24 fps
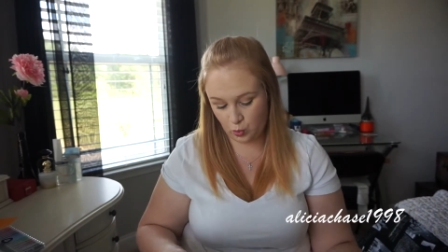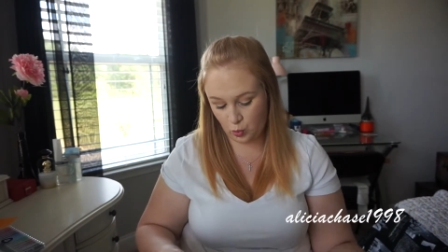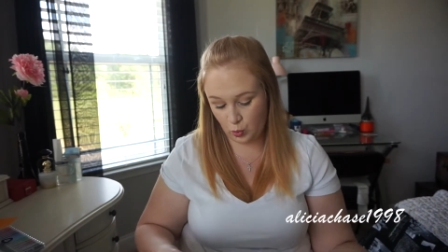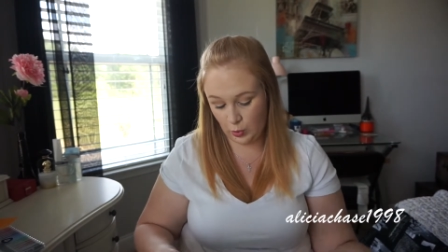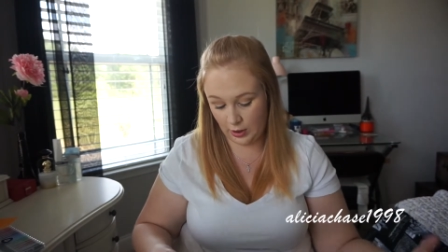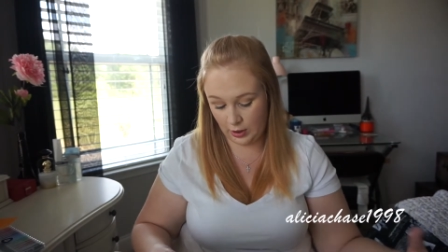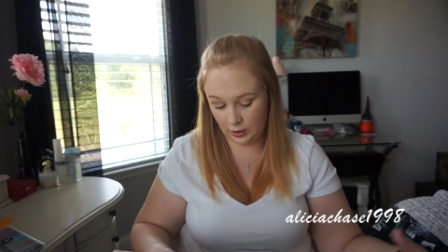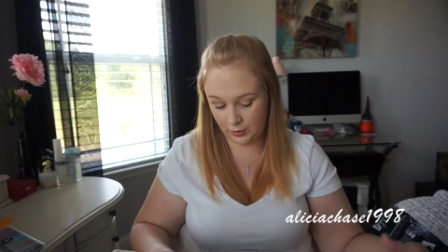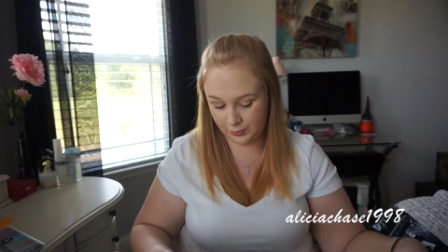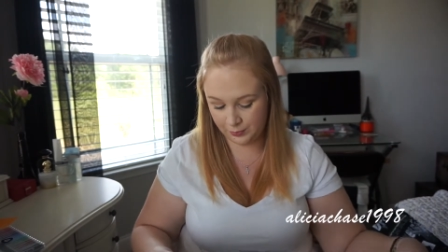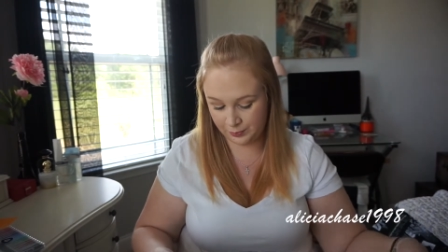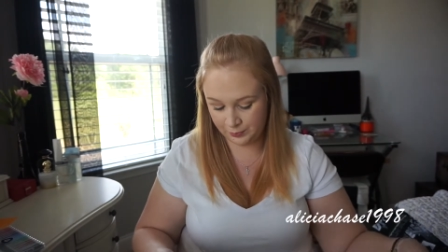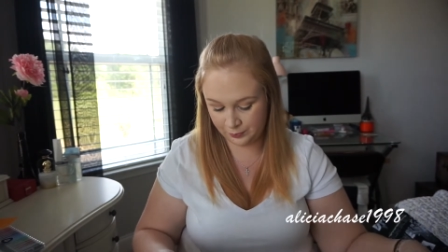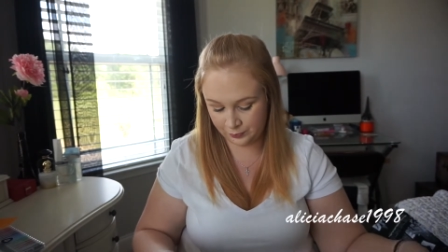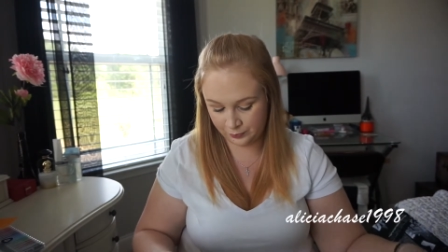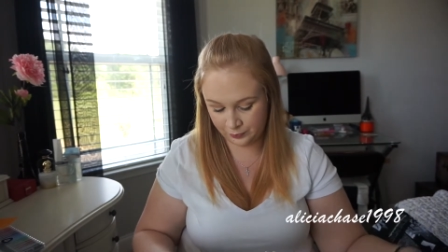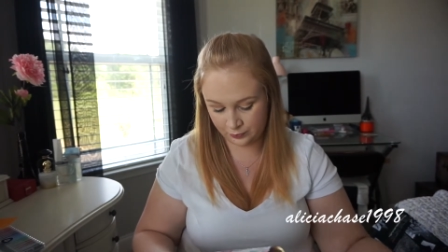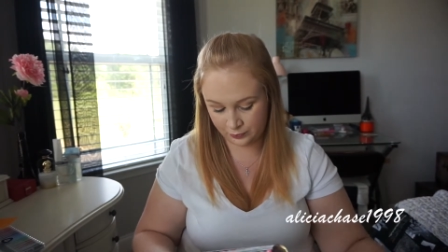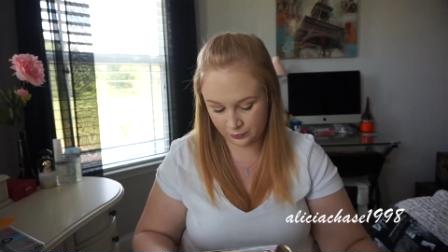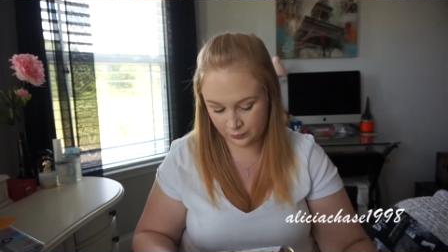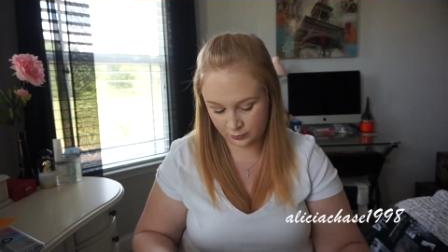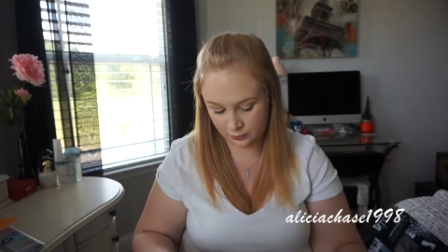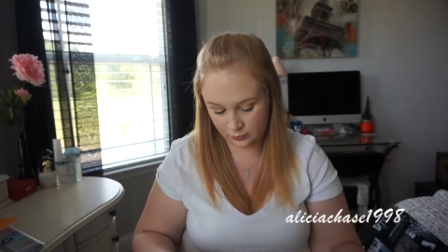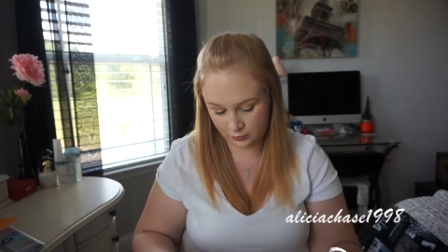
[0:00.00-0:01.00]
Well,
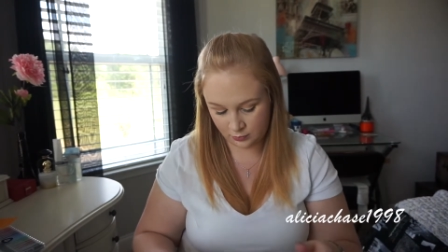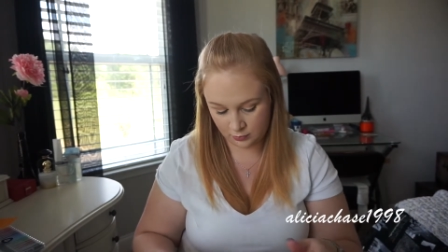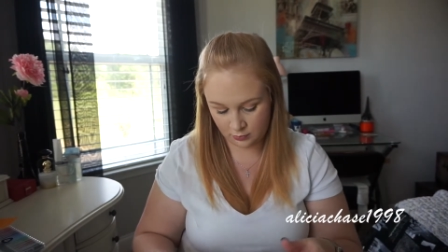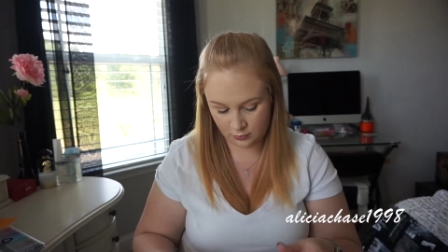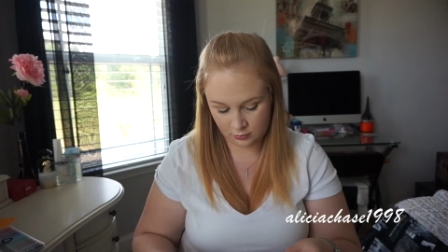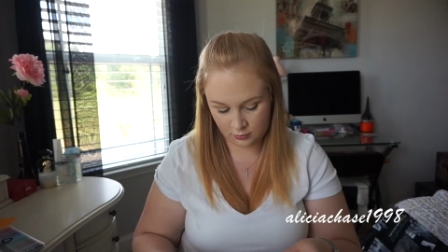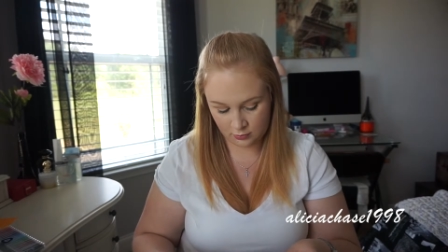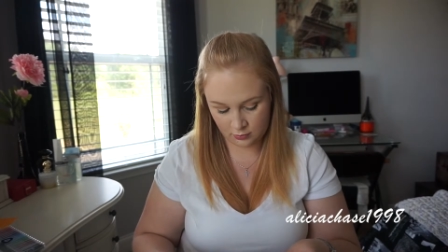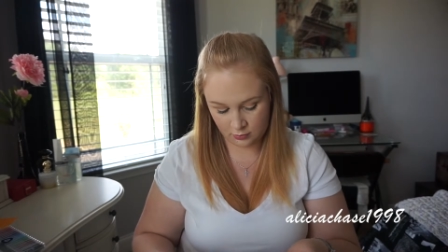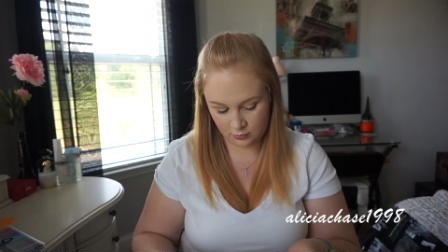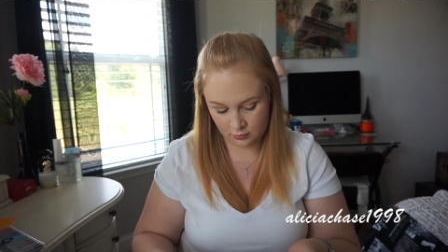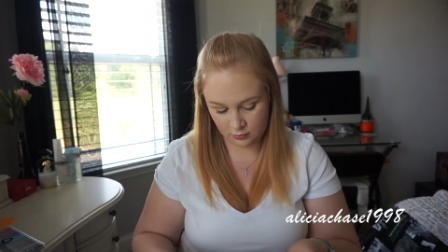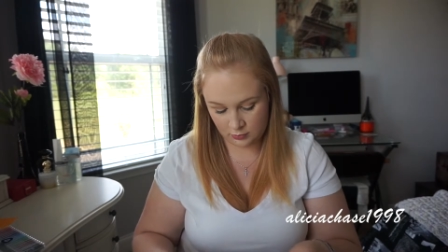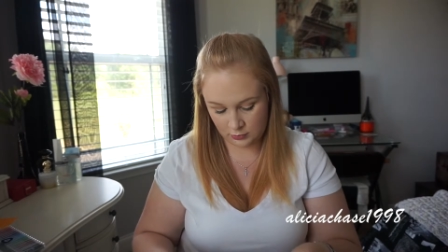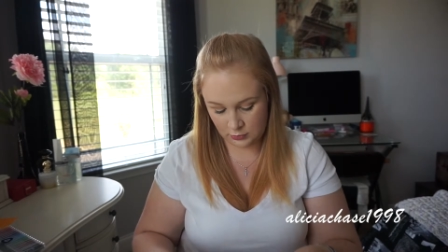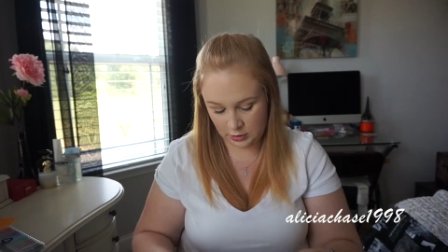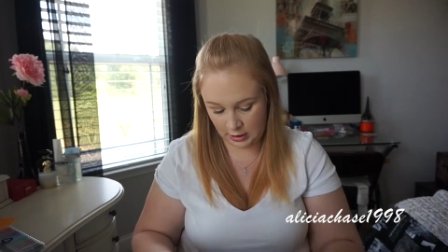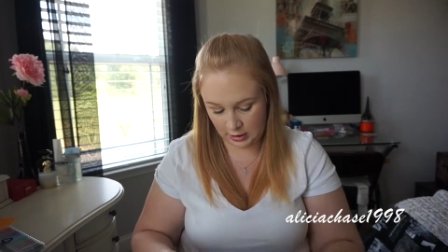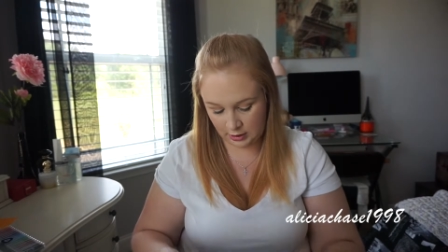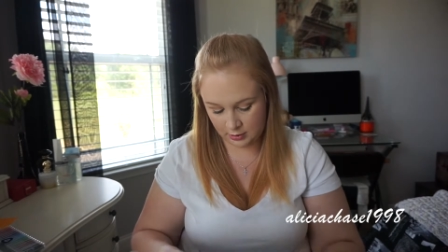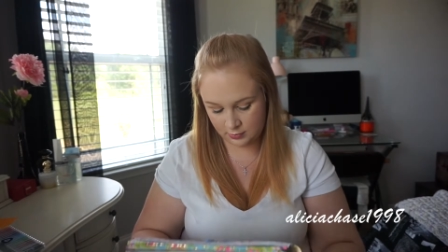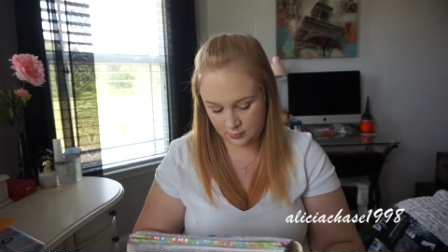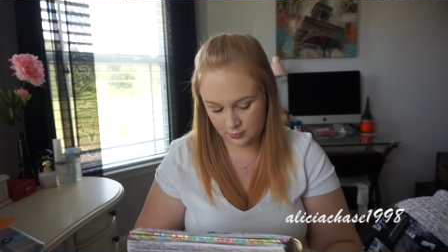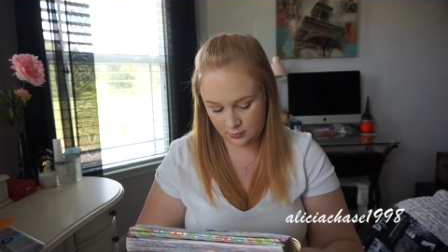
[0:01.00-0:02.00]

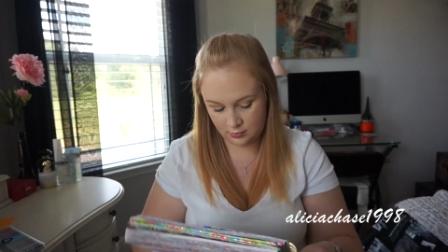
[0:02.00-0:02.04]
yeah.